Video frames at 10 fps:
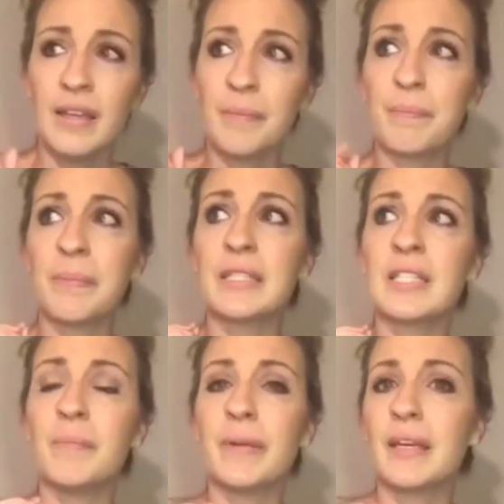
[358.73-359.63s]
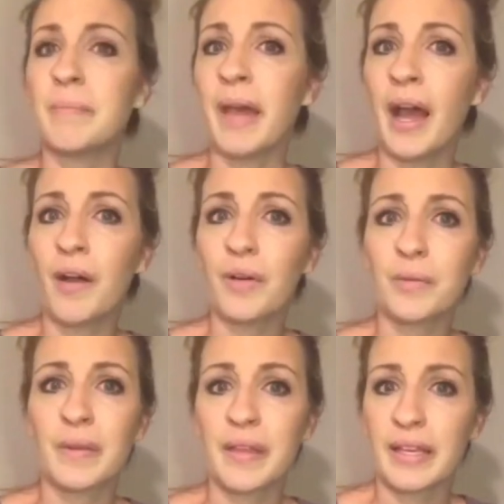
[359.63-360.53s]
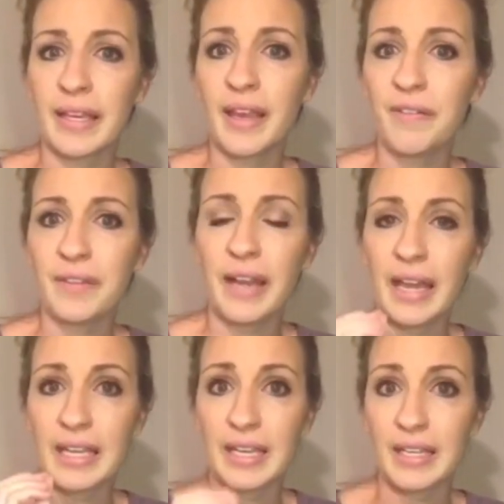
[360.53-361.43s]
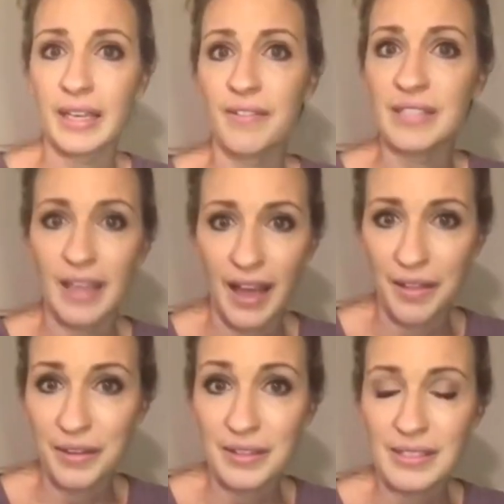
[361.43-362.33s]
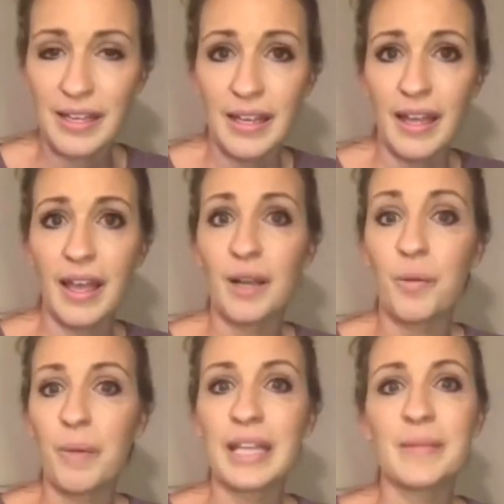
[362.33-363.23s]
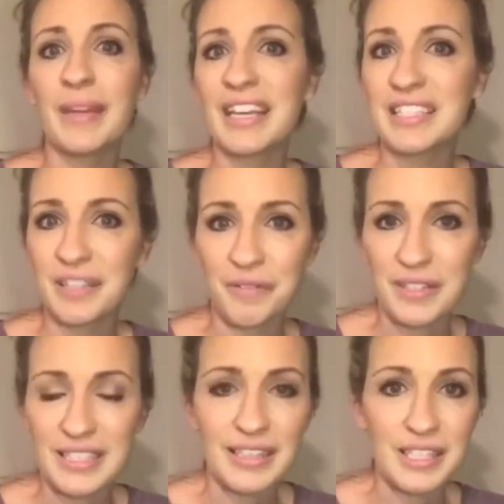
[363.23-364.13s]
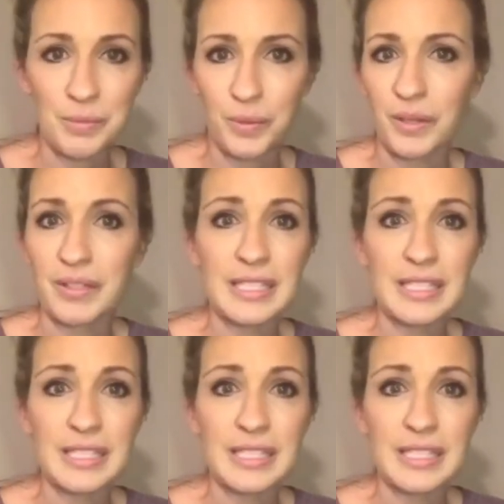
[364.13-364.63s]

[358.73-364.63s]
But to be empowered with a gift that I can give to others and a way to make a difference in this world is the